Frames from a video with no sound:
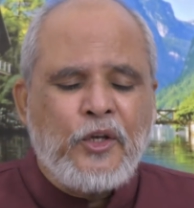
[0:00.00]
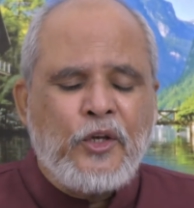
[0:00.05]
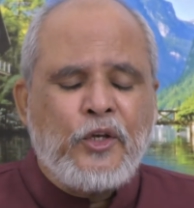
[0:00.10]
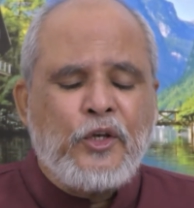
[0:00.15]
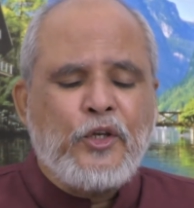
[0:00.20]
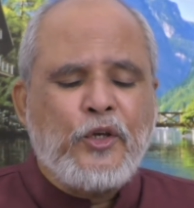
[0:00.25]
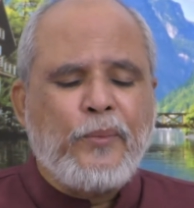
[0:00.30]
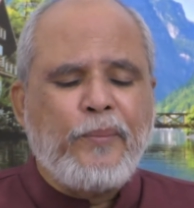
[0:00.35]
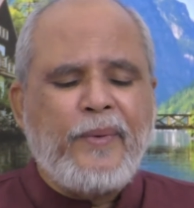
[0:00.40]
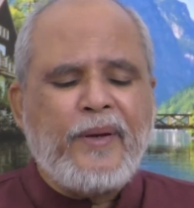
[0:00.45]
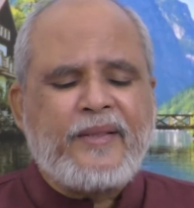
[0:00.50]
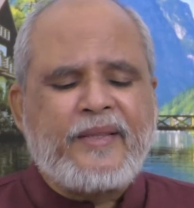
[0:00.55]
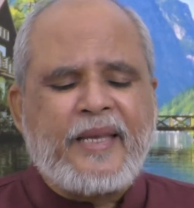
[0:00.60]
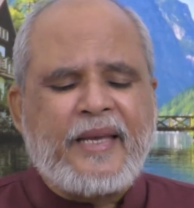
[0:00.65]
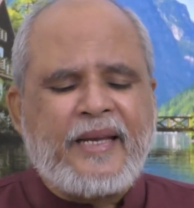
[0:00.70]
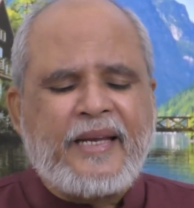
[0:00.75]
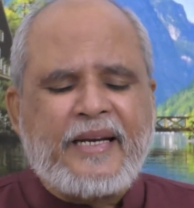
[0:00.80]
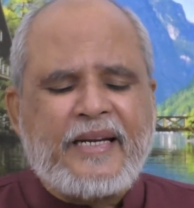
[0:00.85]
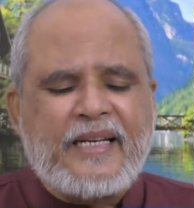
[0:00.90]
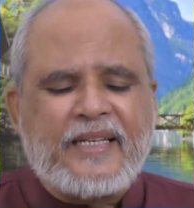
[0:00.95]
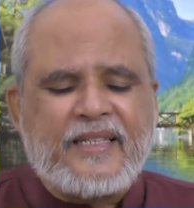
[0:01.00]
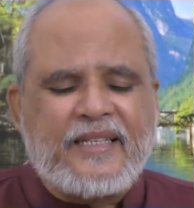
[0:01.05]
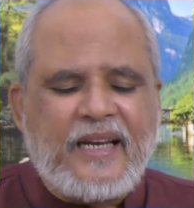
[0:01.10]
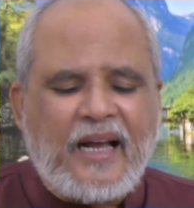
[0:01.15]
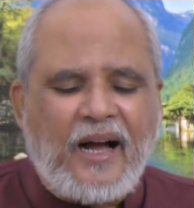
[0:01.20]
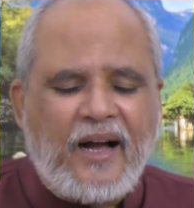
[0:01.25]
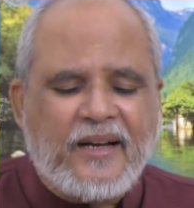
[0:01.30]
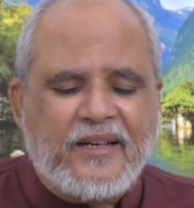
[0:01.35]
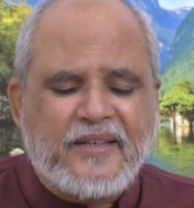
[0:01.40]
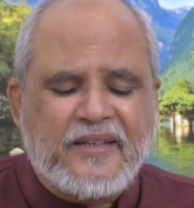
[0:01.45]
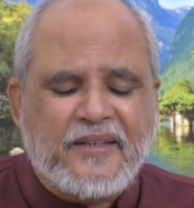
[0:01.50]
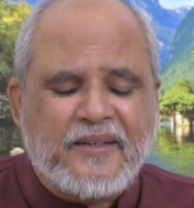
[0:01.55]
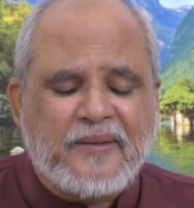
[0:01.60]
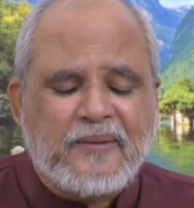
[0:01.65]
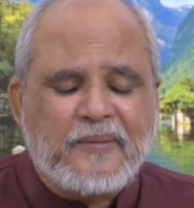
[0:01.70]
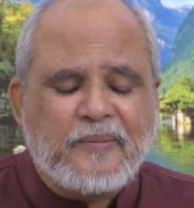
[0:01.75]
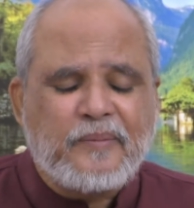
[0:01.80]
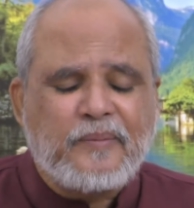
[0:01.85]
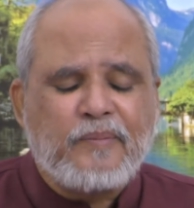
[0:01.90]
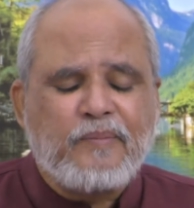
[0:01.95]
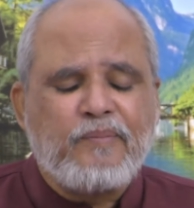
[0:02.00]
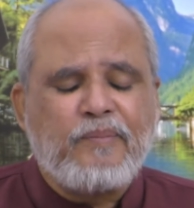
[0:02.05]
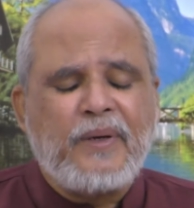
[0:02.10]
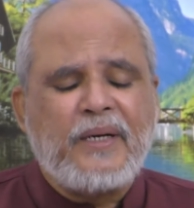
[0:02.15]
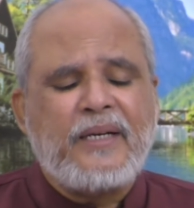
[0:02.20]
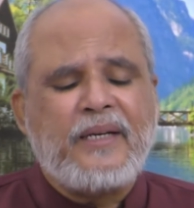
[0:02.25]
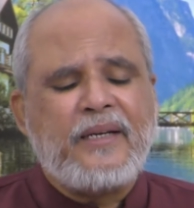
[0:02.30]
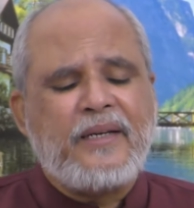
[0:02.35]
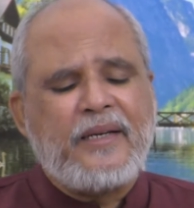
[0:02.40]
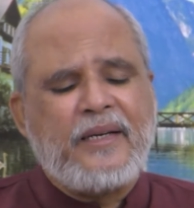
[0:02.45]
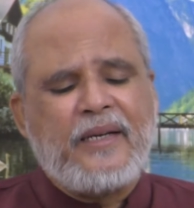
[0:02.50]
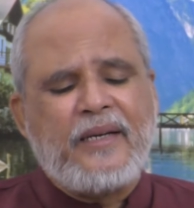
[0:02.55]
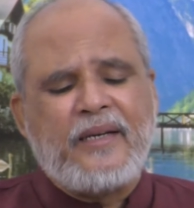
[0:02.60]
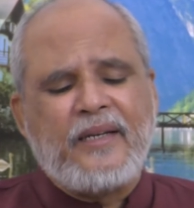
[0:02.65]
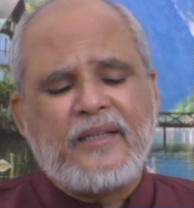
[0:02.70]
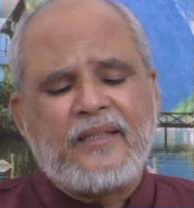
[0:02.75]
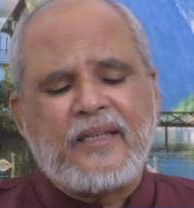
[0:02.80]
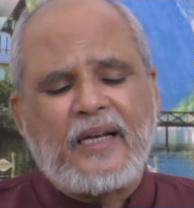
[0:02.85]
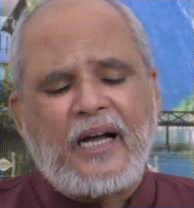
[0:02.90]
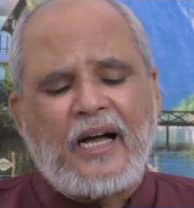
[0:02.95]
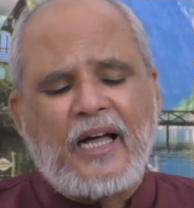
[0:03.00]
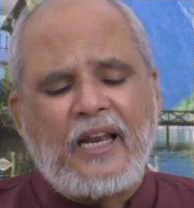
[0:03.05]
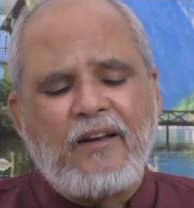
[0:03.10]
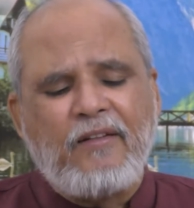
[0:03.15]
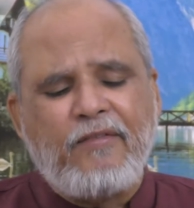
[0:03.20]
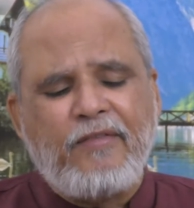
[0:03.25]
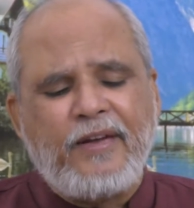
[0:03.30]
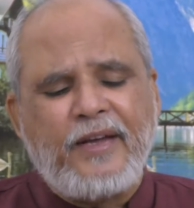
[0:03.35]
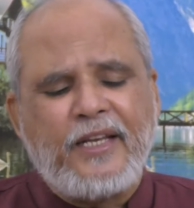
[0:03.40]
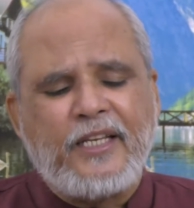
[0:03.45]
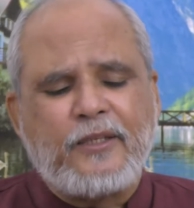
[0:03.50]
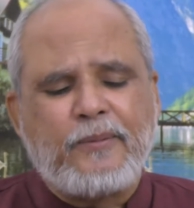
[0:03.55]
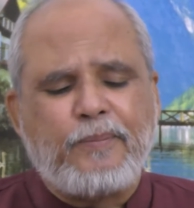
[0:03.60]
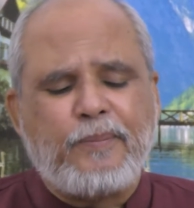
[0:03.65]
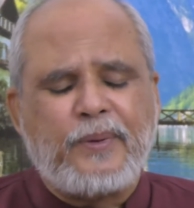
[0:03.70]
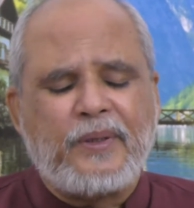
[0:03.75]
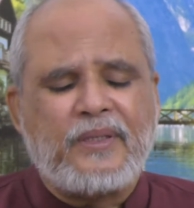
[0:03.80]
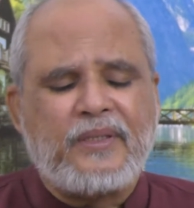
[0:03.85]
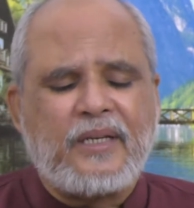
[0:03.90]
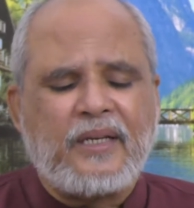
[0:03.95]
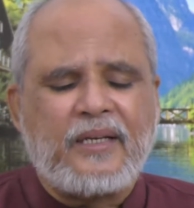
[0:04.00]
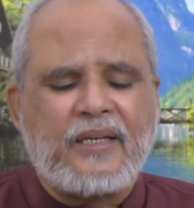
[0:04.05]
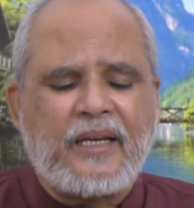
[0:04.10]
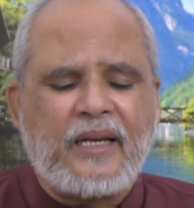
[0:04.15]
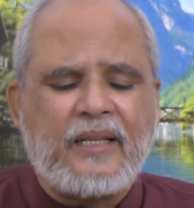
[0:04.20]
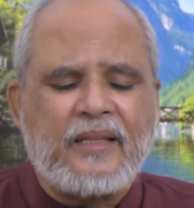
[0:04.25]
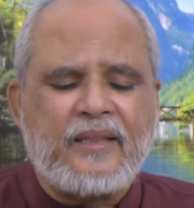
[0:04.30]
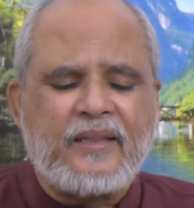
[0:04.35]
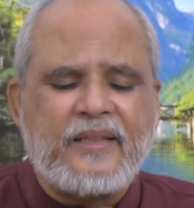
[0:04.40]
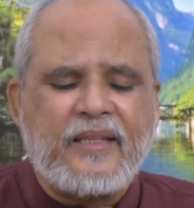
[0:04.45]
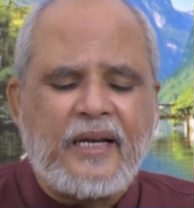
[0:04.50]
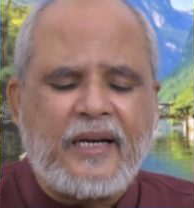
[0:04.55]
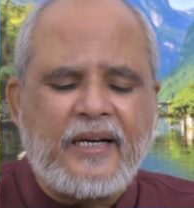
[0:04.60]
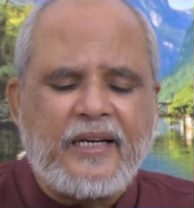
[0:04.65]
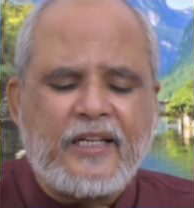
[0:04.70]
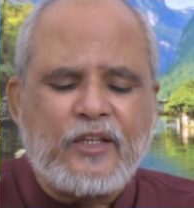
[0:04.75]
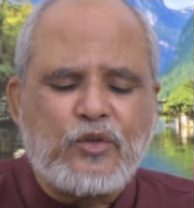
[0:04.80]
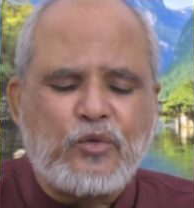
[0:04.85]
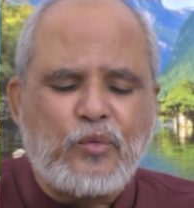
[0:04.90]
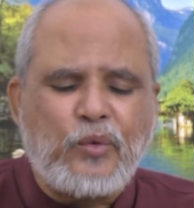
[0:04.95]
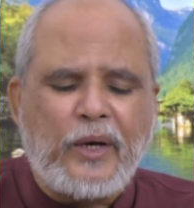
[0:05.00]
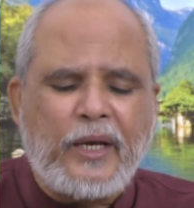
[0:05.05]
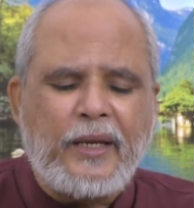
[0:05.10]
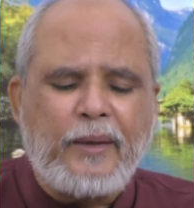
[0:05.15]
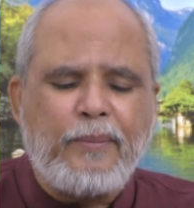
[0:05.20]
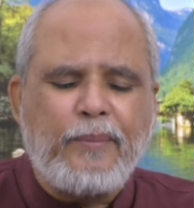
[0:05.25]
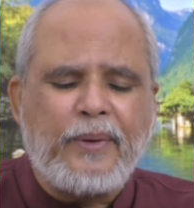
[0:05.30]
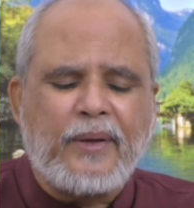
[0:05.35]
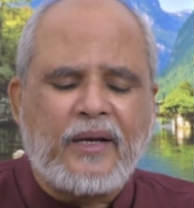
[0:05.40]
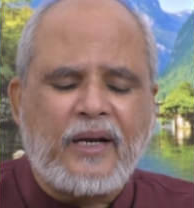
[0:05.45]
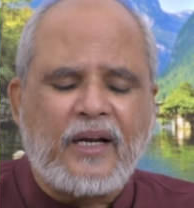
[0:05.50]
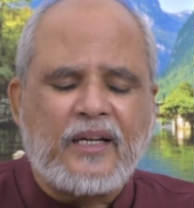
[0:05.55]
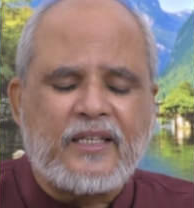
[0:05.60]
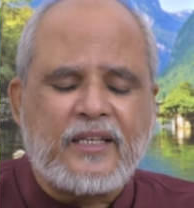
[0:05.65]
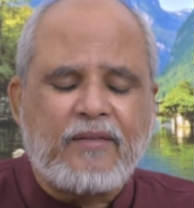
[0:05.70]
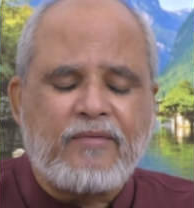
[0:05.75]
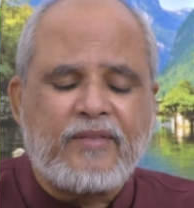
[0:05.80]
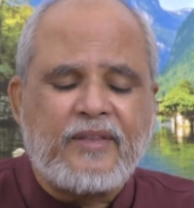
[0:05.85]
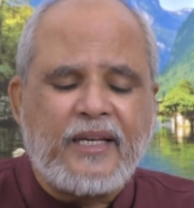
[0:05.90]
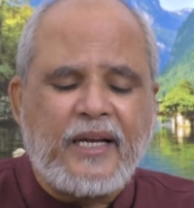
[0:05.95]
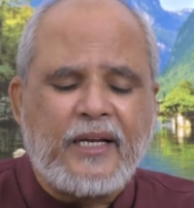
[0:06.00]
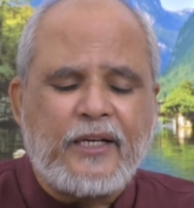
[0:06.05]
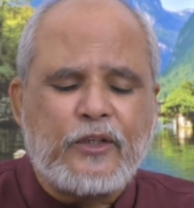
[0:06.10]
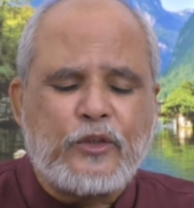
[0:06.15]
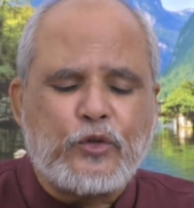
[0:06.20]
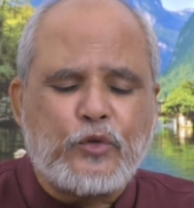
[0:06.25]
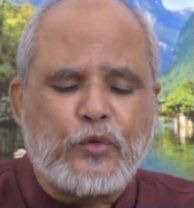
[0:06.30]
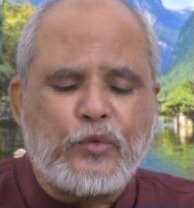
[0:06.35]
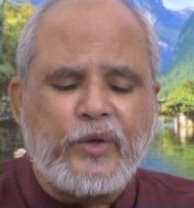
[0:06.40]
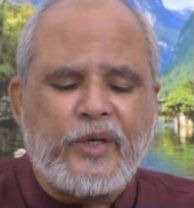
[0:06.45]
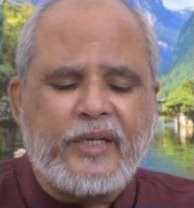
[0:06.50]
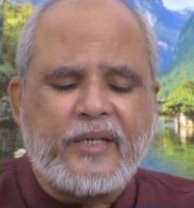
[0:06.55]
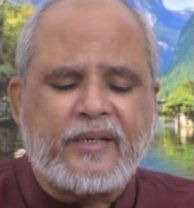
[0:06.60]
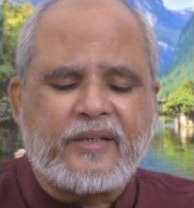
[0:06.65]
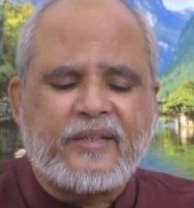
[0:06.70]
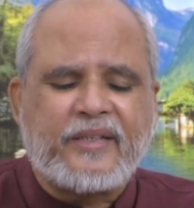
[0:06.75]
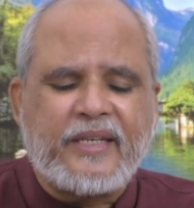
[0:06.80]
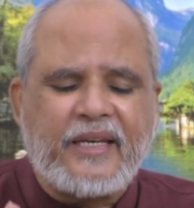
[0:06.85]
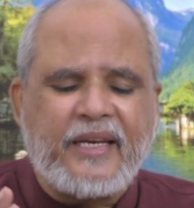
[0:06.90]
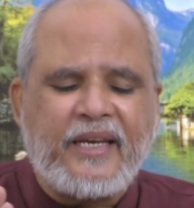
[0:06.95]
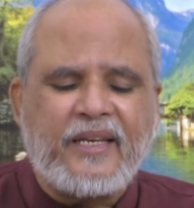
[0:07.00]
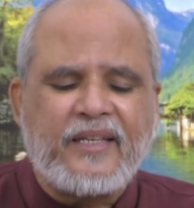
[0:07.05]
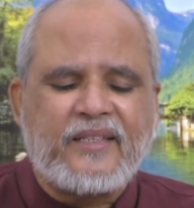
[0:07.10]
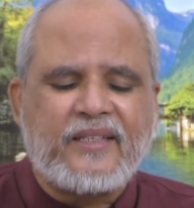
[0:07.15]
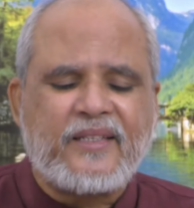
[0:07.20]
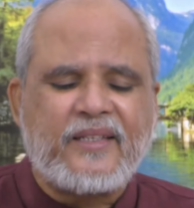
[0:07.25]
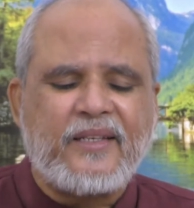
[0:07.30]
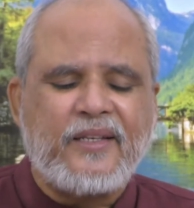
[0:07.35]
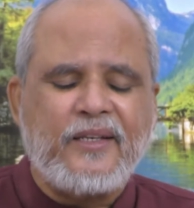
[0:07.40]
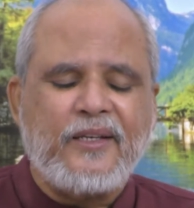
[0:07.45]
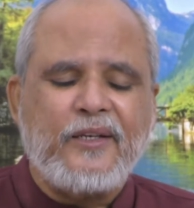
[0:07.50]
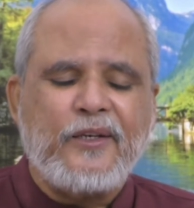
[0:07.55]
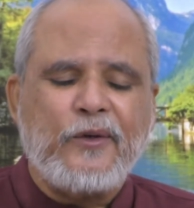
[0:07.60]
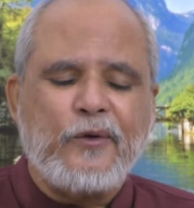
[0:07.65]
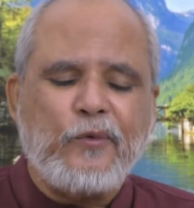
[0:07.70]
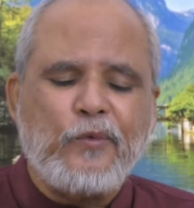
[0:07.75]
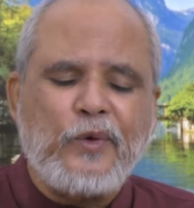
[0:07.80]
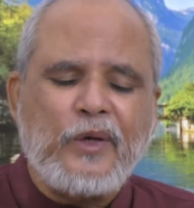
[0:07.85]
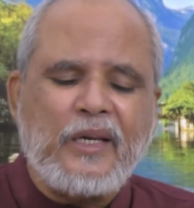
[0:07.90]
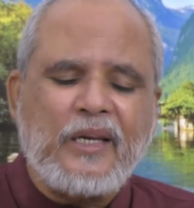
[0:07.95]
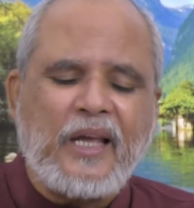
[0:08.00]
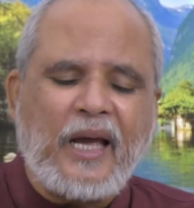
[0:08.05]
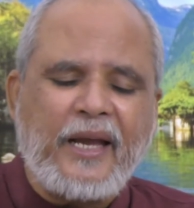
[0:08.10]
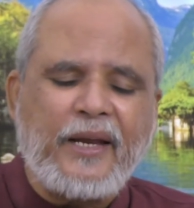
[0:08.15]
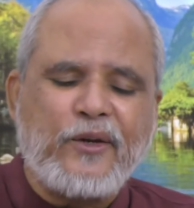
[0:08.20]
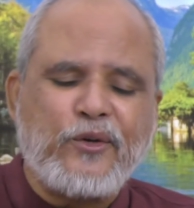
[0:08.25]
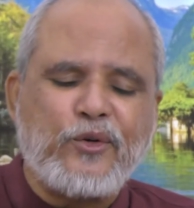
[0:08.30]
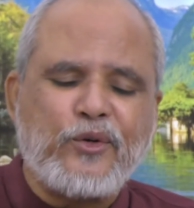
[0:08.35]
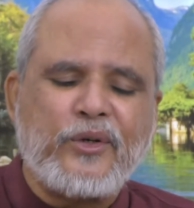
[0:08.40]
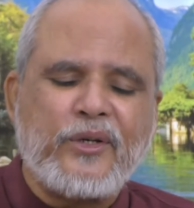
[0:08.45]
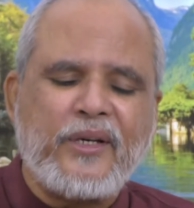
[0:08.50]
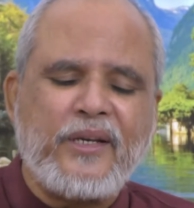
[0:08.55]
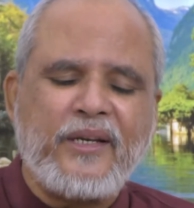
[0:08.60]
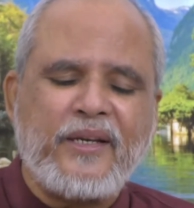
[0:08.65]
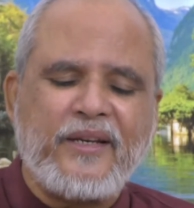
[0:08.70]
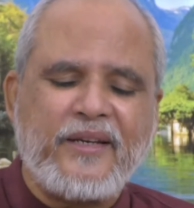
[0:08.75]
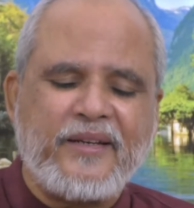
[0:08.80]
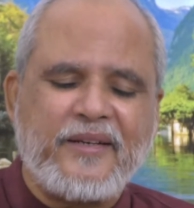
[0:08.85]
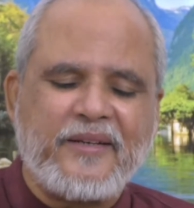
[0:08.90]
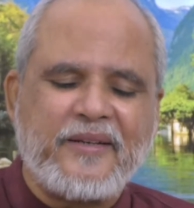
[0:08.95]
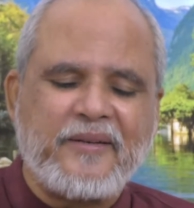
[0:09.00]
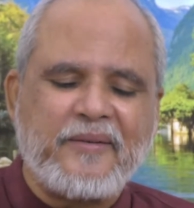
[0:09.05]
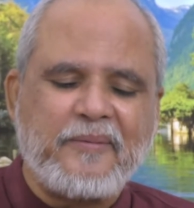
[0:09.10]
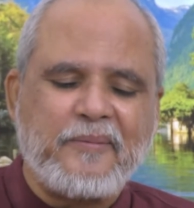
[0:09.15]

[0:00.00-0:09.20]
You may think it is not, but it is always present, and that is why, because of that sweet taste, we like to drink it.